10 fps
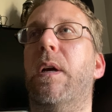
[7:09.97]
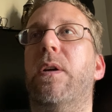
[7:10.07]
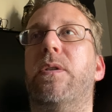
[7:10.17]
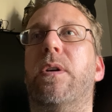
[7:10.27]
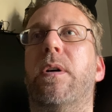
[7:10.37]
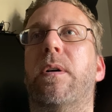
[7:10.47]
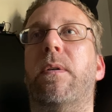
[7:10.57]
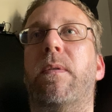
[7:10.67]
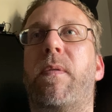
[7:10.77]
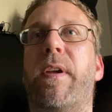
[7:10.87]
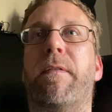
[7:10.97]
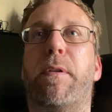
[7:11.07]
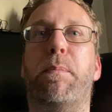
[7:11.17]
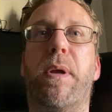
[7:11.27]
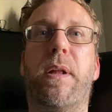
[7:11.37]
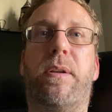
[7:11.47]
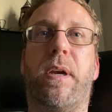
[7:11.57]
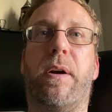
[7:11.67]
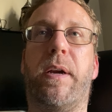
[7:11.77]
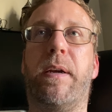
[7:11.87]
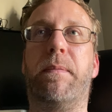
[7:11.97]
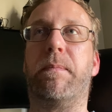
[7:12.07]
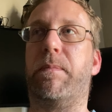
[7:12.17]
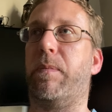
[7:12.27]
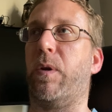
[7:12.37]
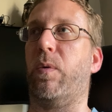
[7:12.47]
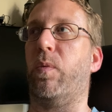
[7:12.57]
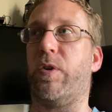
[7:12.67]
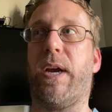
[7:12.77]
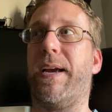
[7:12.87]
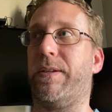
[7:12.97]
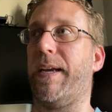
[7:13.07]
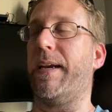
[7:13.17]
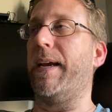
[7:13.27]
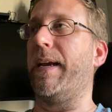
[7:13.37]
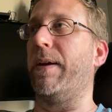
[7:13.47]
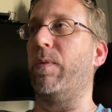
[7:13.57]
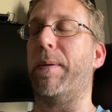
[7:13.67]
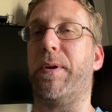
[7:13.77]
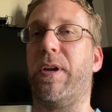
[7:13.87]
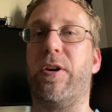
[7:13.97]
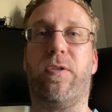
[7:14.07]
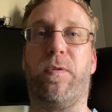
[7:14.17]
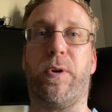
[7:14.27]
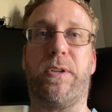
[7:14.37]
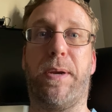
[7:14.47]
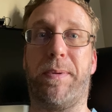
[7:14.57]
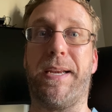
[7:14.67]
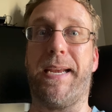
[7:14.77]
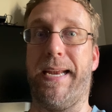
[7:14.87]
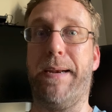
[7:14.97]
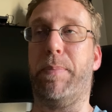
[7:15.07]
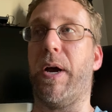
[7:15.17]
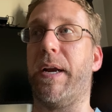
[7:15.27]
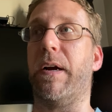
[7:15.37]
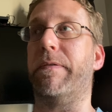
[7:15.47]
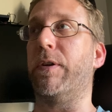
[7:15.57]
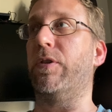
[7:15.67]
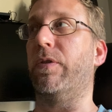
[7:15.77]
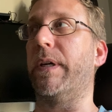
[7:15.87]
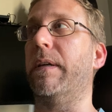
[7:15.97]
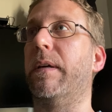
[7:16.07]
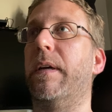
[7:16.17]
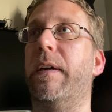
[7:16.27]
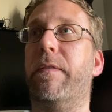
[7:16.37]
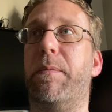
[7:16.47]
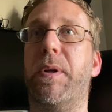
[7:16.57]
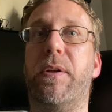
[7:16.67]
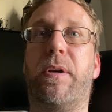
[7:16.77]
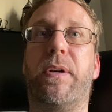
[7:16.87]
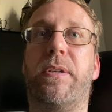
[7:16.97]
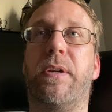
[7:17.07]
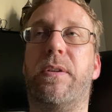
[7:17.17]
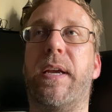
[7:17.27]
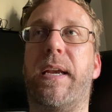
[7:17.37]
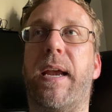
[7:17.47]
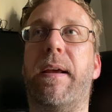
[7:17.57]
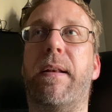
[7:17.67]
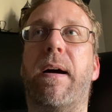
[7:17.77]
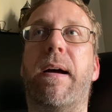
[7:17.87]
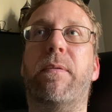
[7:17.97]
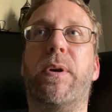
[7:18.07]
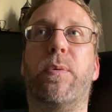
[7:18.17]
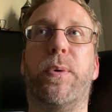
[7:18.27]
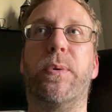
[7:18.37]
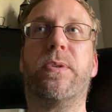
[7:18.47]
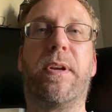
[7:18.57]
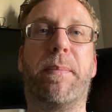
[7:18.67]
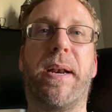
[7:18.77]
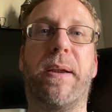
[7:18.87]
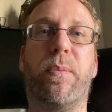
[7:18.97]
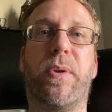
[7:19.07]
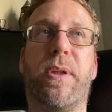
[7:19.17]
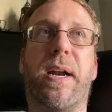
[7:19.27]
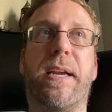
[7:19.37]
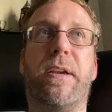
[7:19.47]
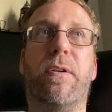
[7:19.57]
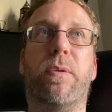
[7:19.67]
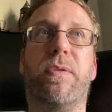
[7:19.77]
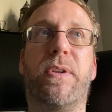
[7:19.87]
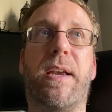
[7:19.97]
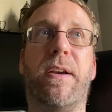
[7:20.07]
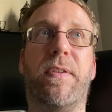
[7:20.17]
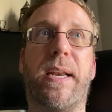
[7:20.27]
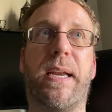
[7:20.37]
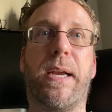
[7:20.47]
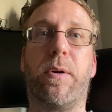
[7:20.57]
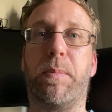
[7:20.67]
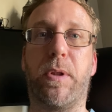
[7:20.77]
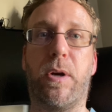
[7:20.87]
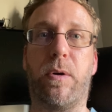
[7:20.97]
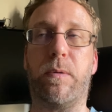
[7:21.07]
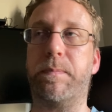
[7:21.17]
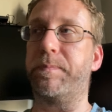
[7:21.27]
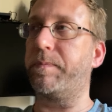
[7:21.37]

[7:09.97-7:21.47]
So if the military, which has a reputation for accepting anybody off the street, the military says they cannot recruit somebody with an IQ of 88 or below